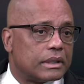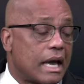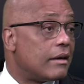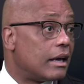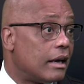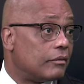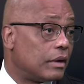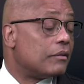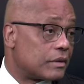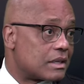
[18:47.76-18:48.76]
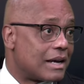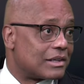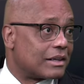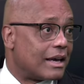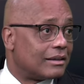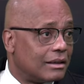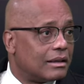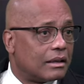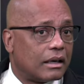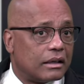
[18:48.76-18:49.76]
emphasizing that
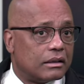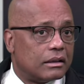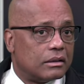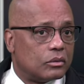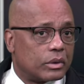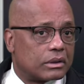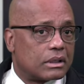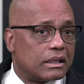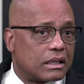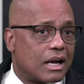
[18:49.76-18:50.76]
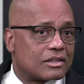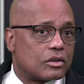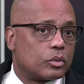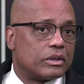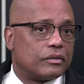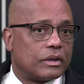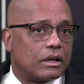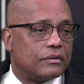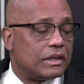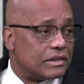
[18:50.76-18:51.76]
in concert with
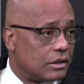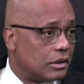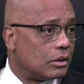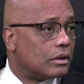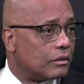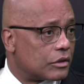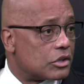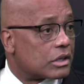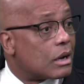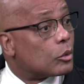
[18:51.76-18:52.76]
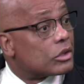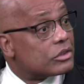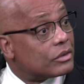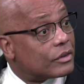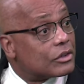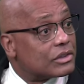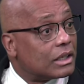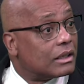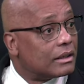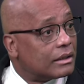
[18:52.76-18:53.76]
VCU, Virginia Commonwealth
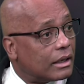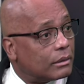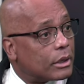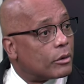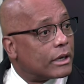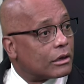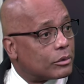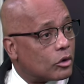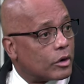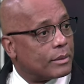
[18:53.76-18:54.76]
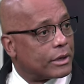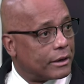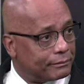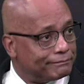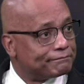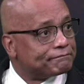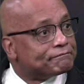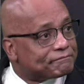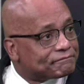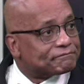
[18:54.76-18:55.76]
University, and the paramedic program there.
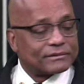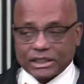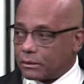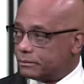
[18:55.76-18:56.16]
Okay, so.